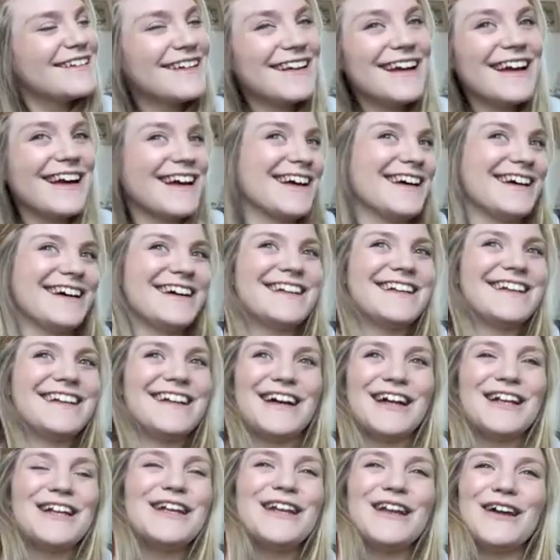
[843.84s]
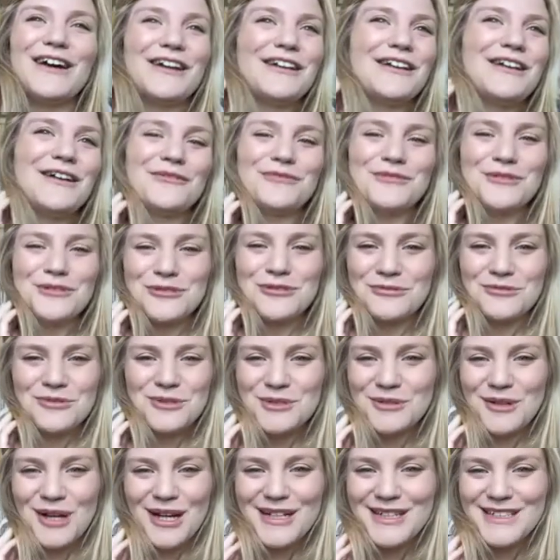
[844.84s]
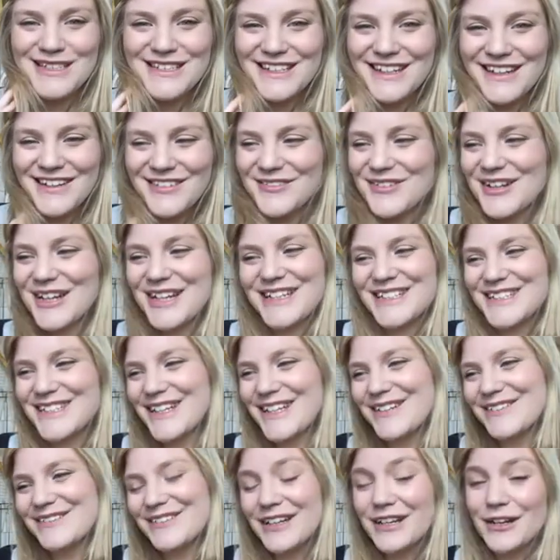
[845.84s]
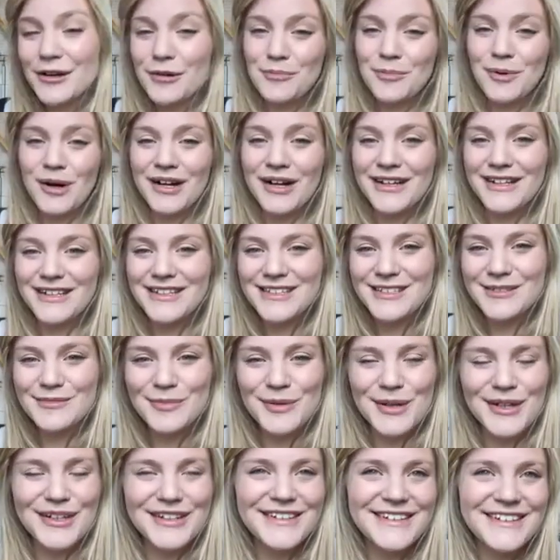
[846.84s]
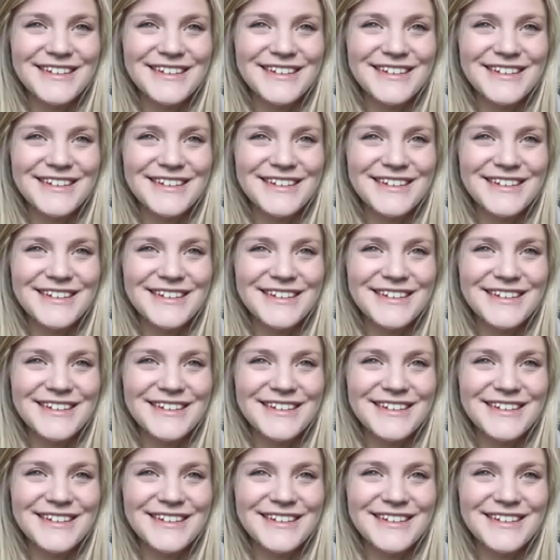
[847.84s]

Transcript: Yeah, I, I, I love the jewelry trade. I really do. I know I'm biased, but.